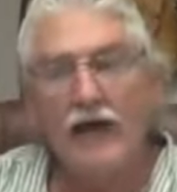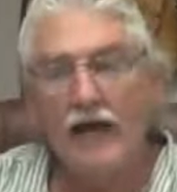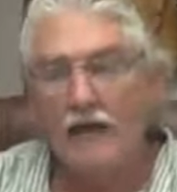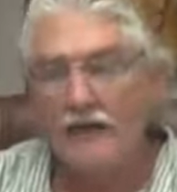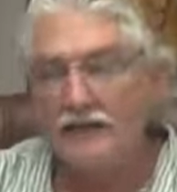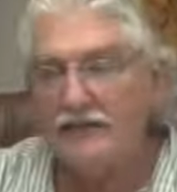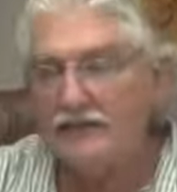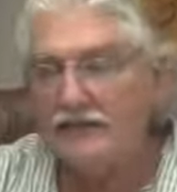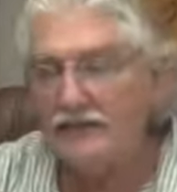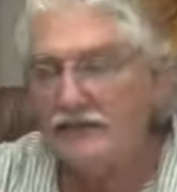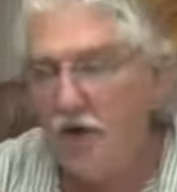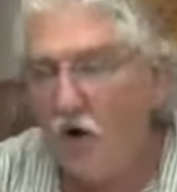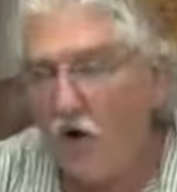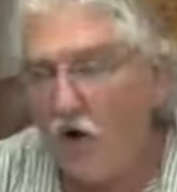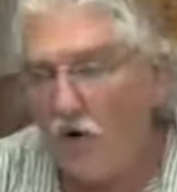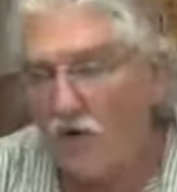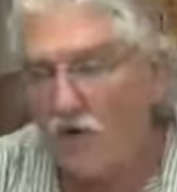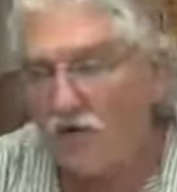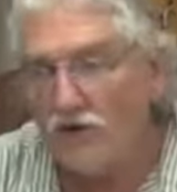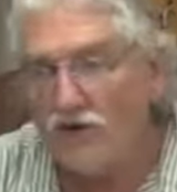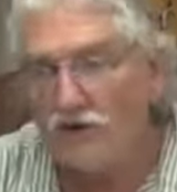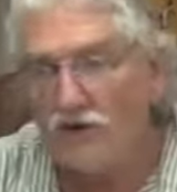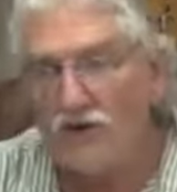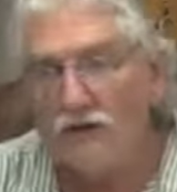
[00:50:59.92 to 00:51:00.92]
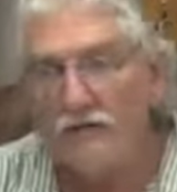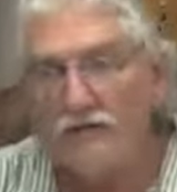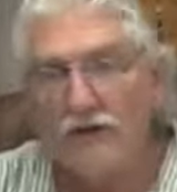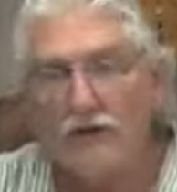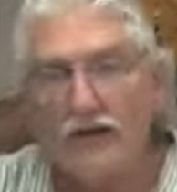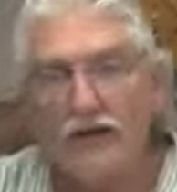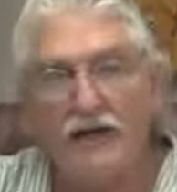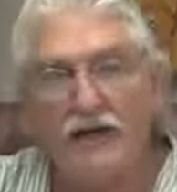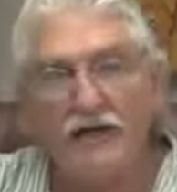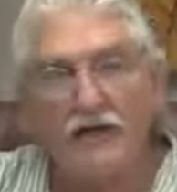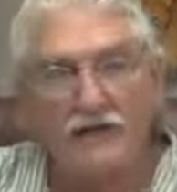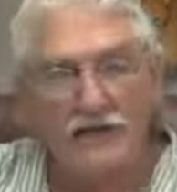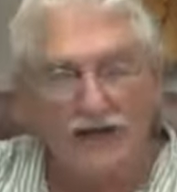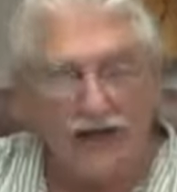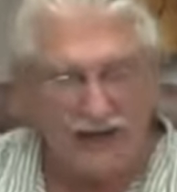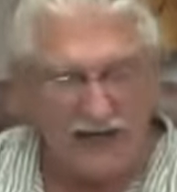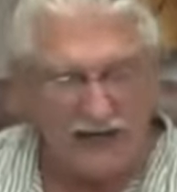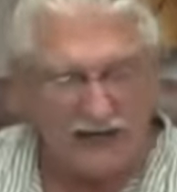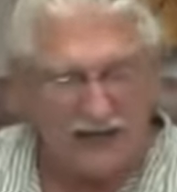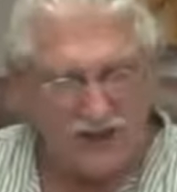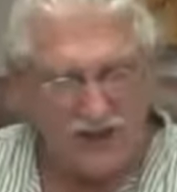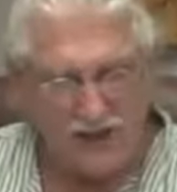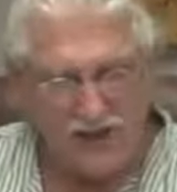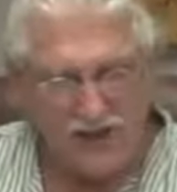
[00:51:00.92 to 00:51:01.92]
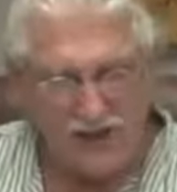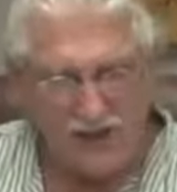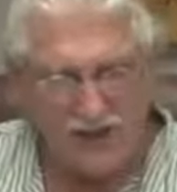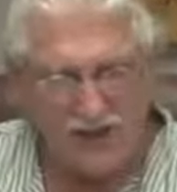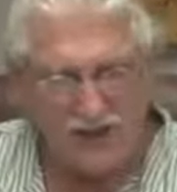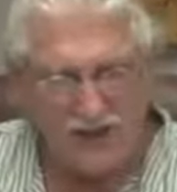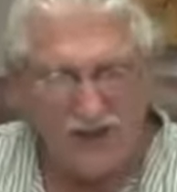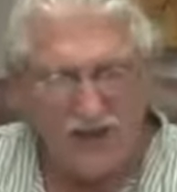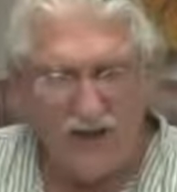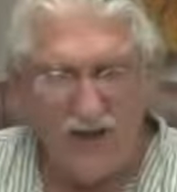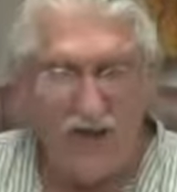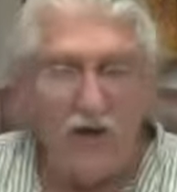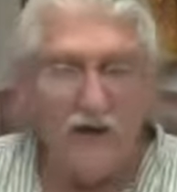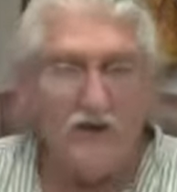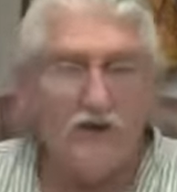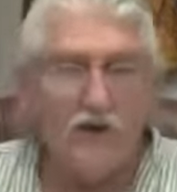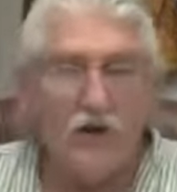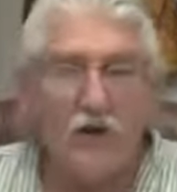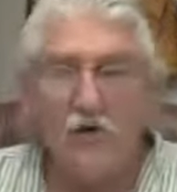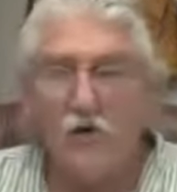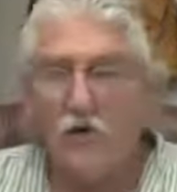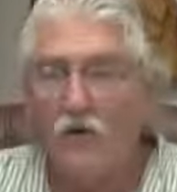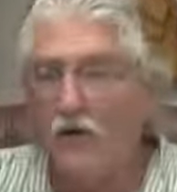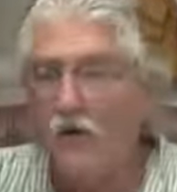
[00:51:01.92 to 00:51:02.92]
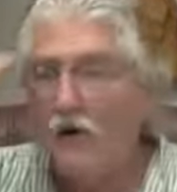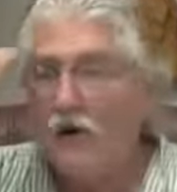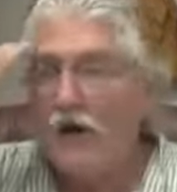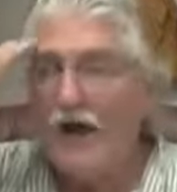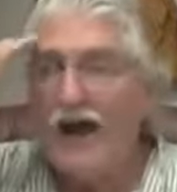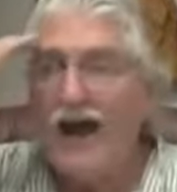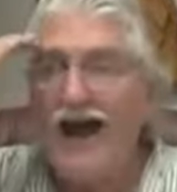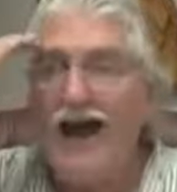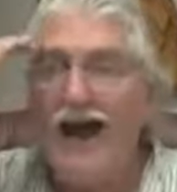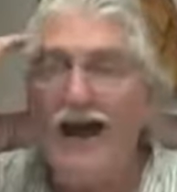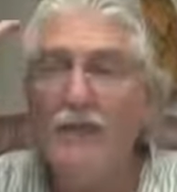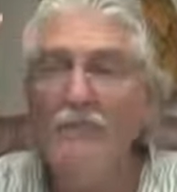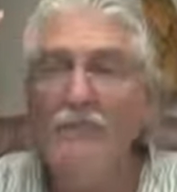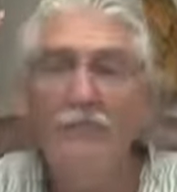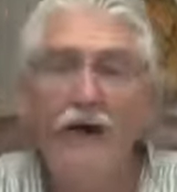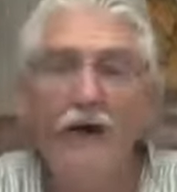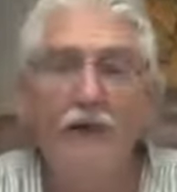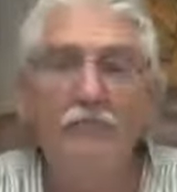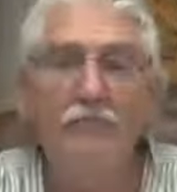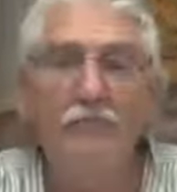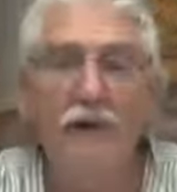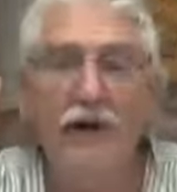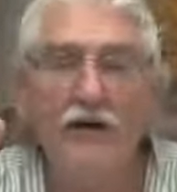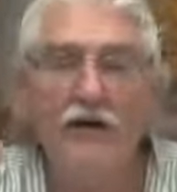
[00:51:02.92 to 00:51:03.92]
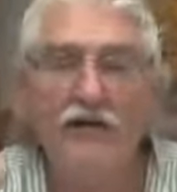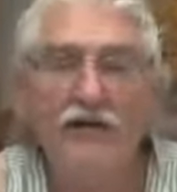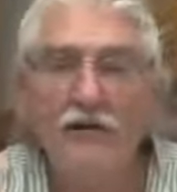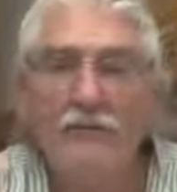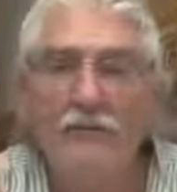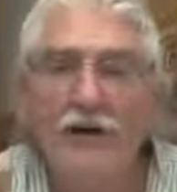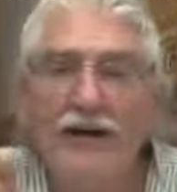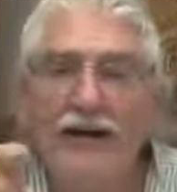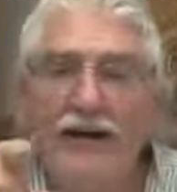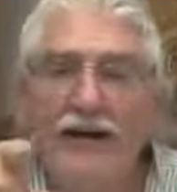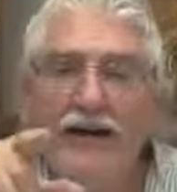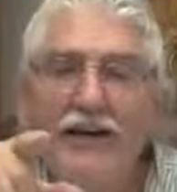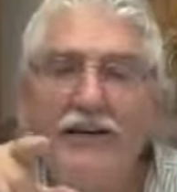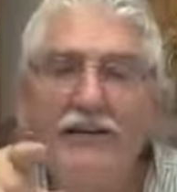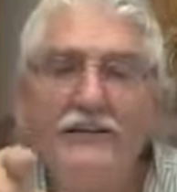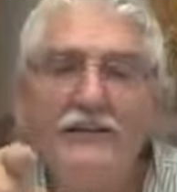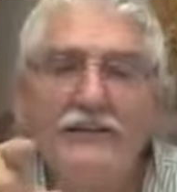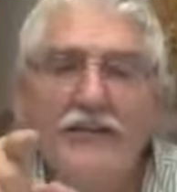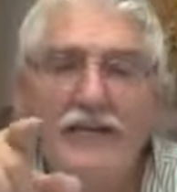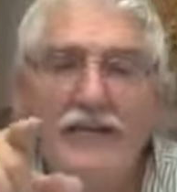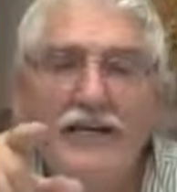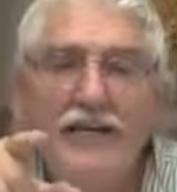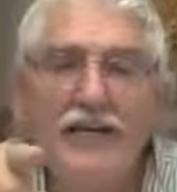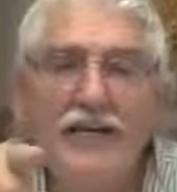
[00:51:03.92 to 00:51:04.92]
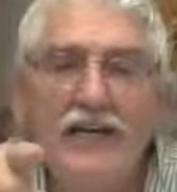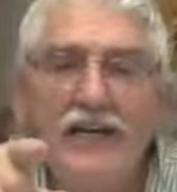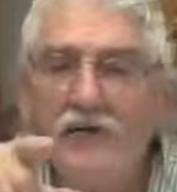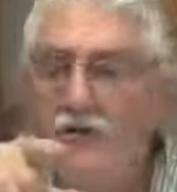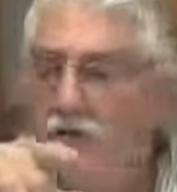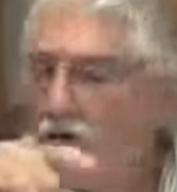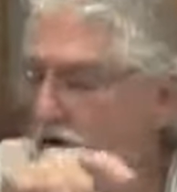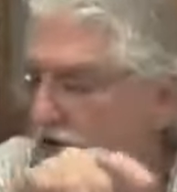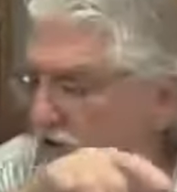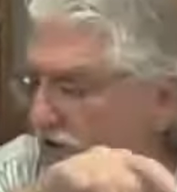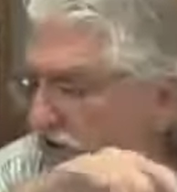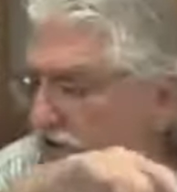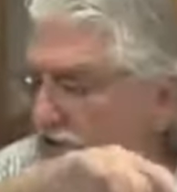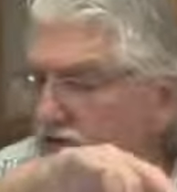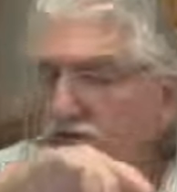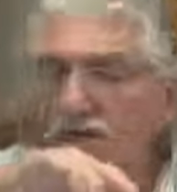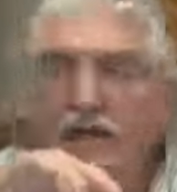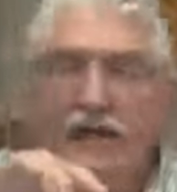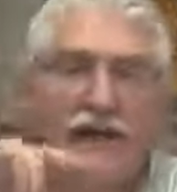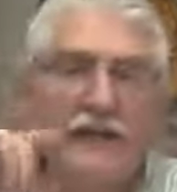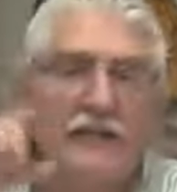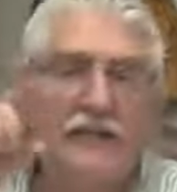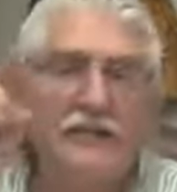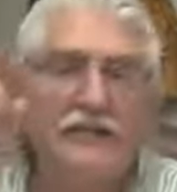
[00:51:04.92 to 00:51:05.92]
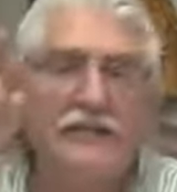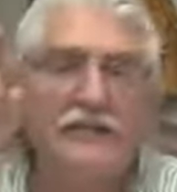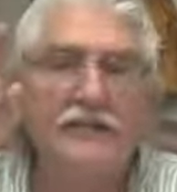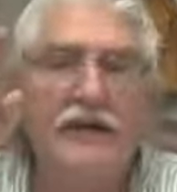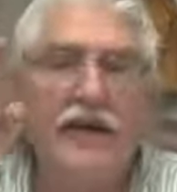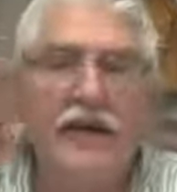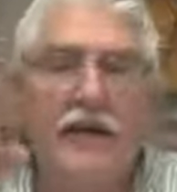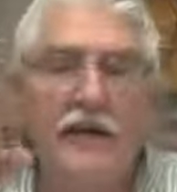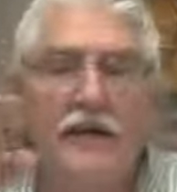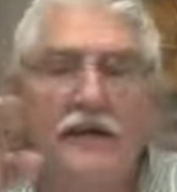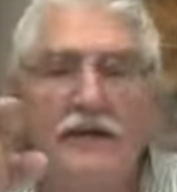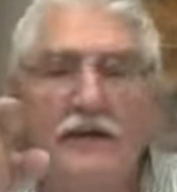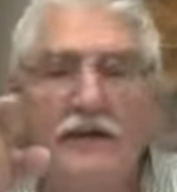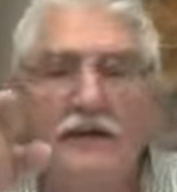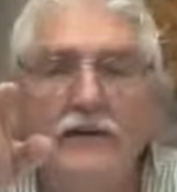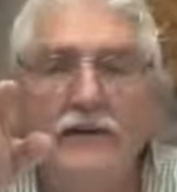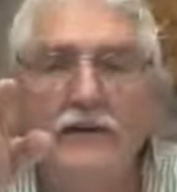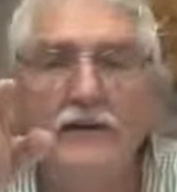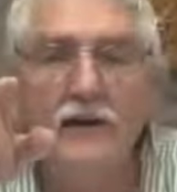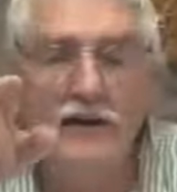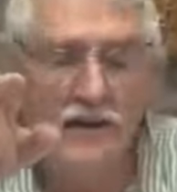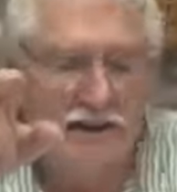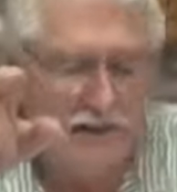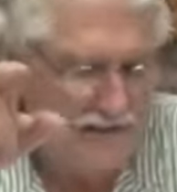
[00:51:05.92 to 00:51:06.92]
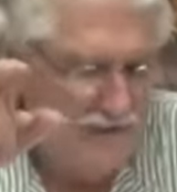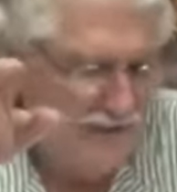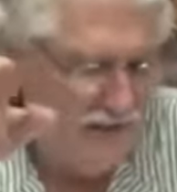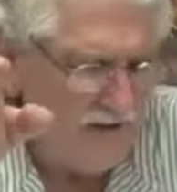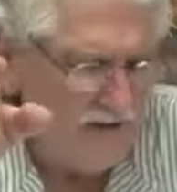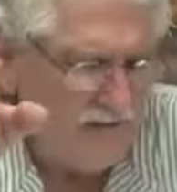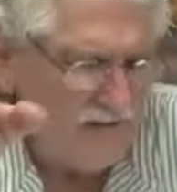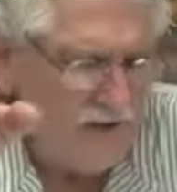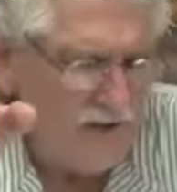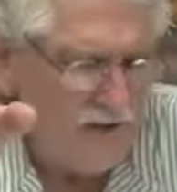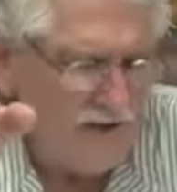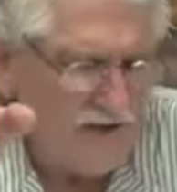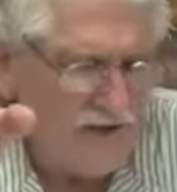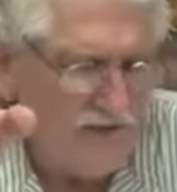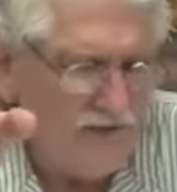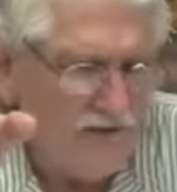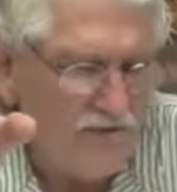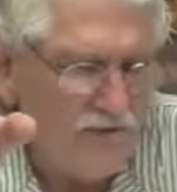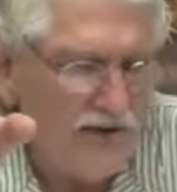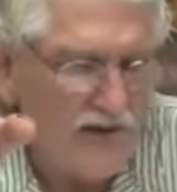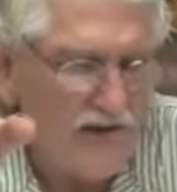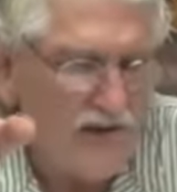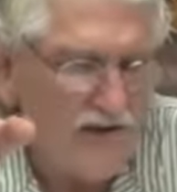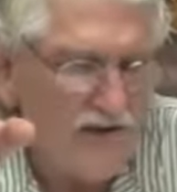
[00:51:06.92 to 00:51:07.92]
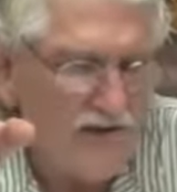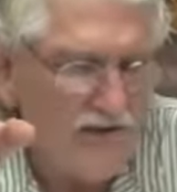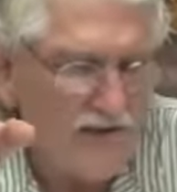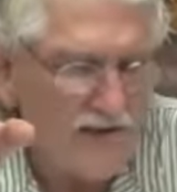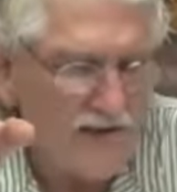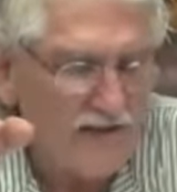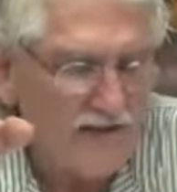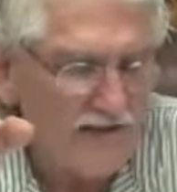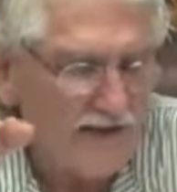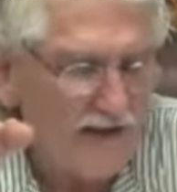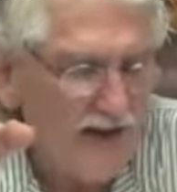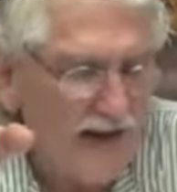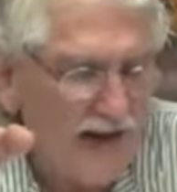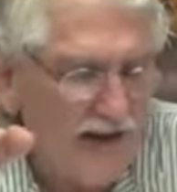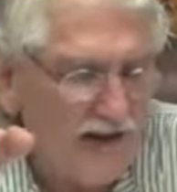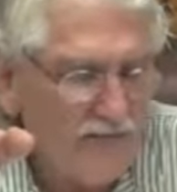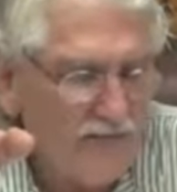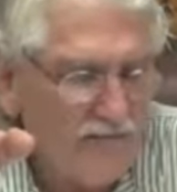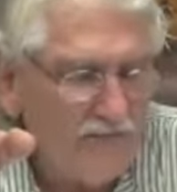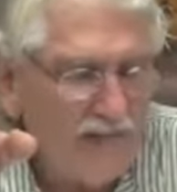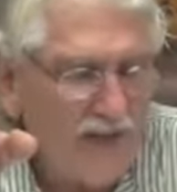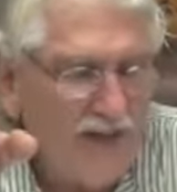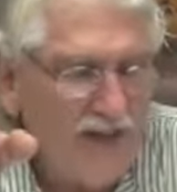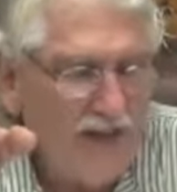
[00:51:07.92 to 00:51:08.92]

and overstimulating that adrenal. So high blood pressure. here's a key word this lady said. See if you can figure this out.